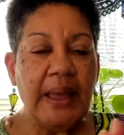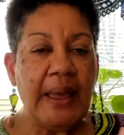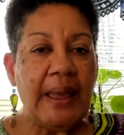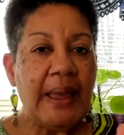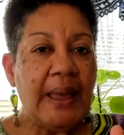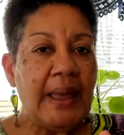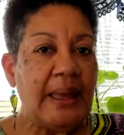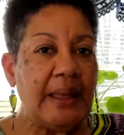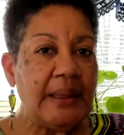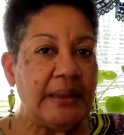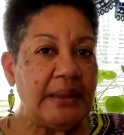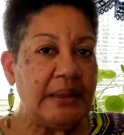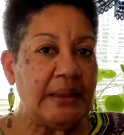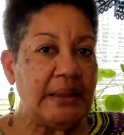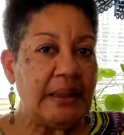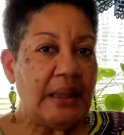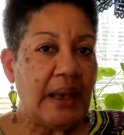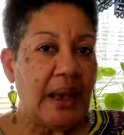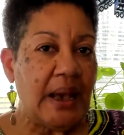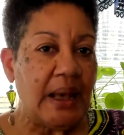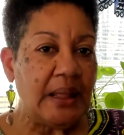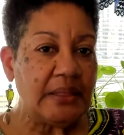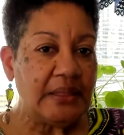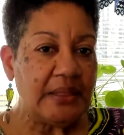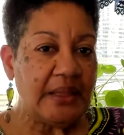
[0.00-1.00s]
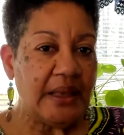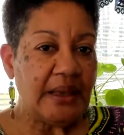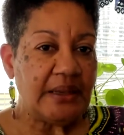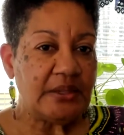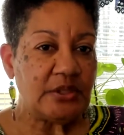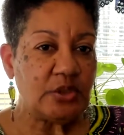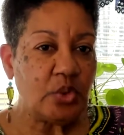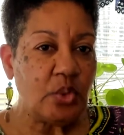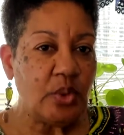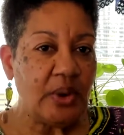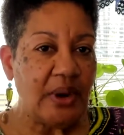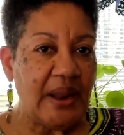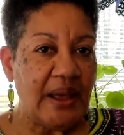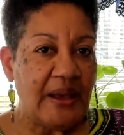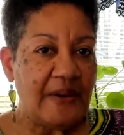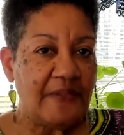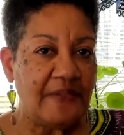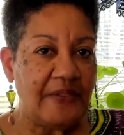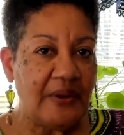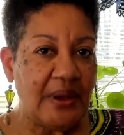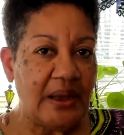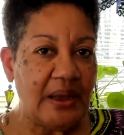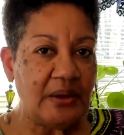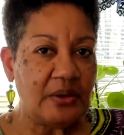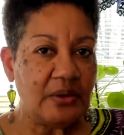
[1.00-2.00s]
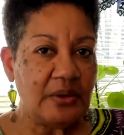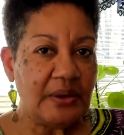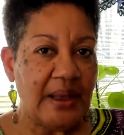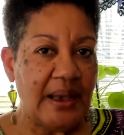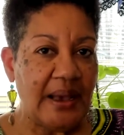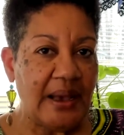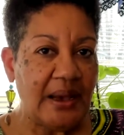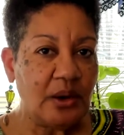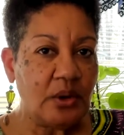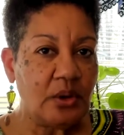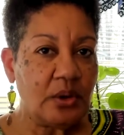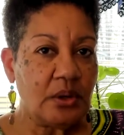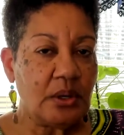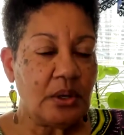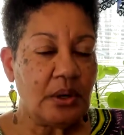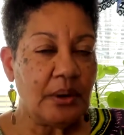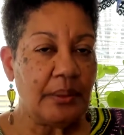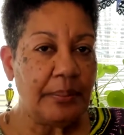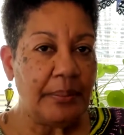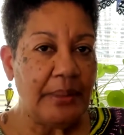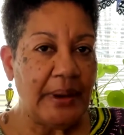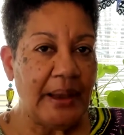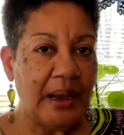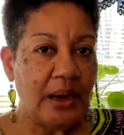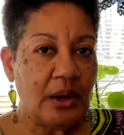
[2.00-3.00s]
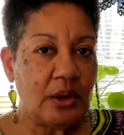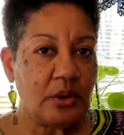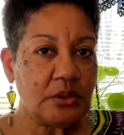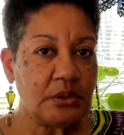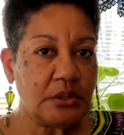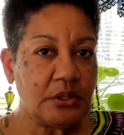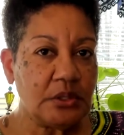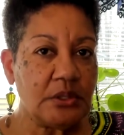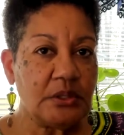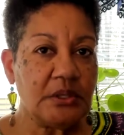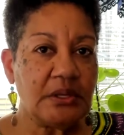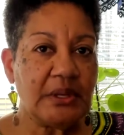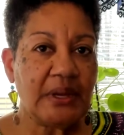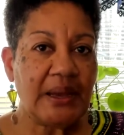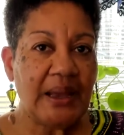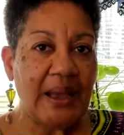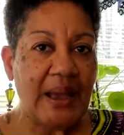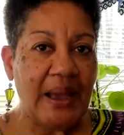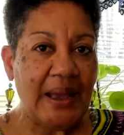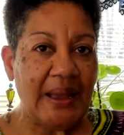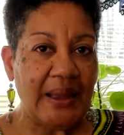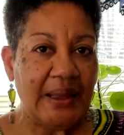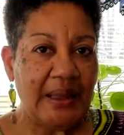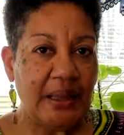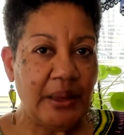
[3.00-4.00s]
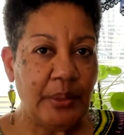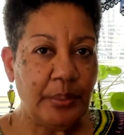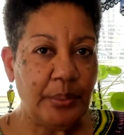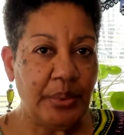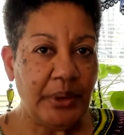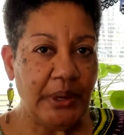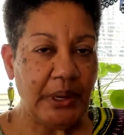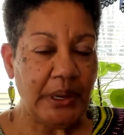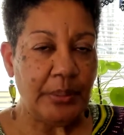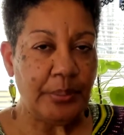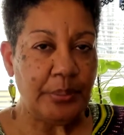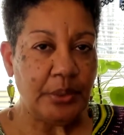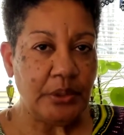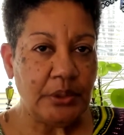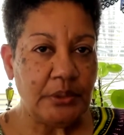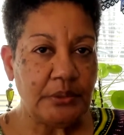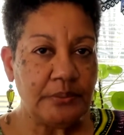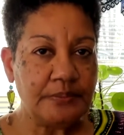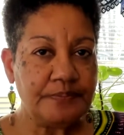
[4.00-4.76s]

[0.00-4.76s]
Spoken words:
And that's when I found out about the cayenne pepper.